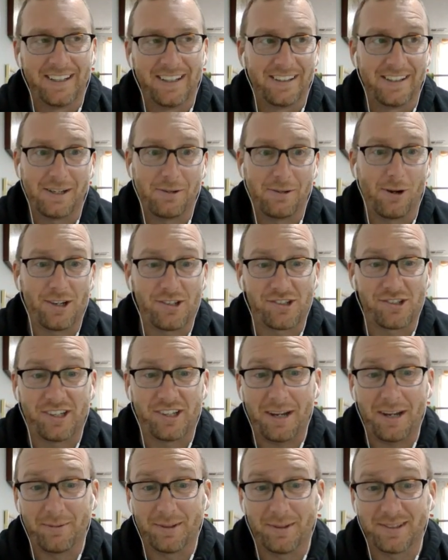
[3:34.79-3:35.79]
Then you watch the
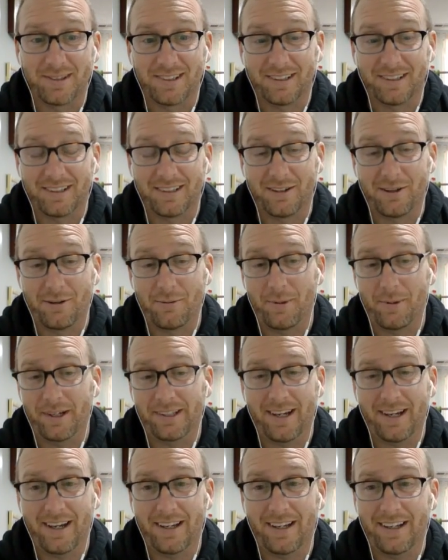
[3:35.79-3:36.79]
game, and it's like, oh my
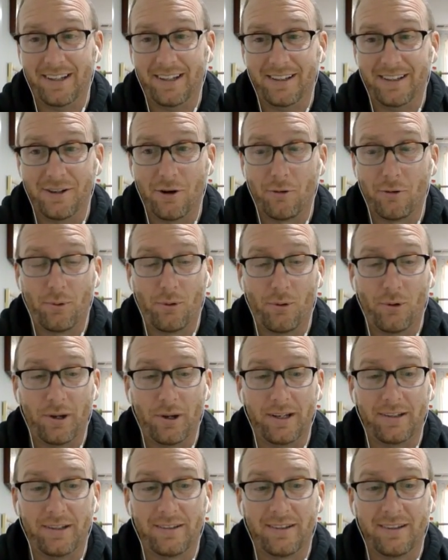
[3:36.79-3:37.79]
God, at no
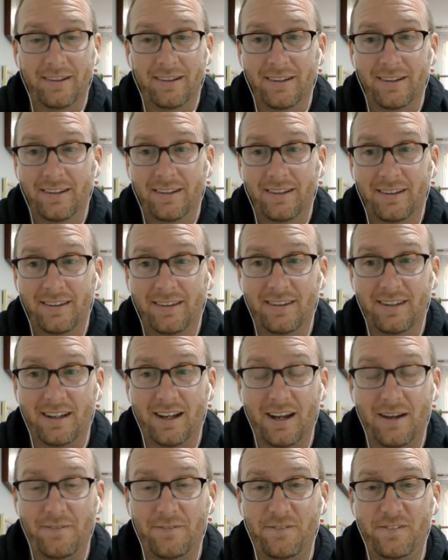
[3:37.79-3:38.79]
point did
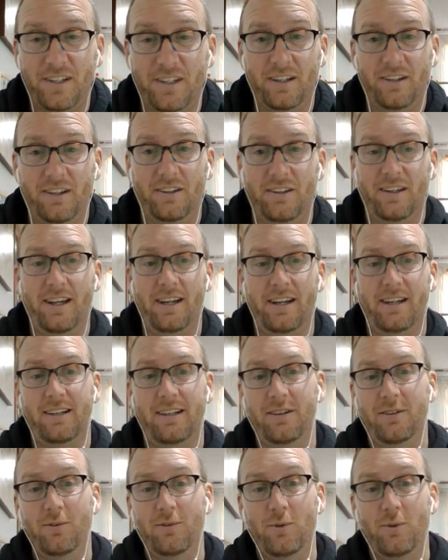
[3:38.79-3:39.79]
I feel
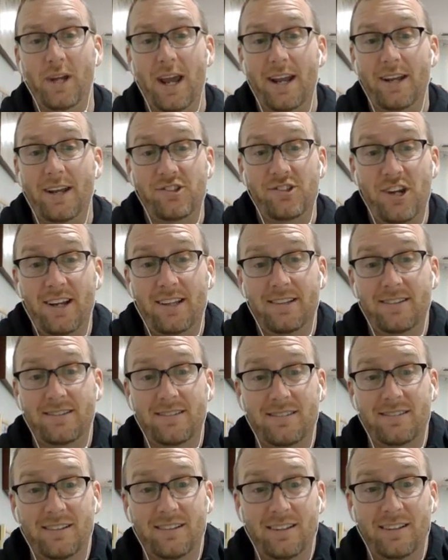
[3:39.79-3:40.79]
like we had a
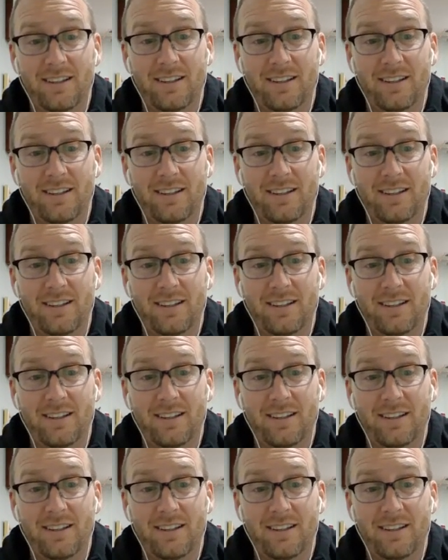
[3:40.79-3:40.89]
chance.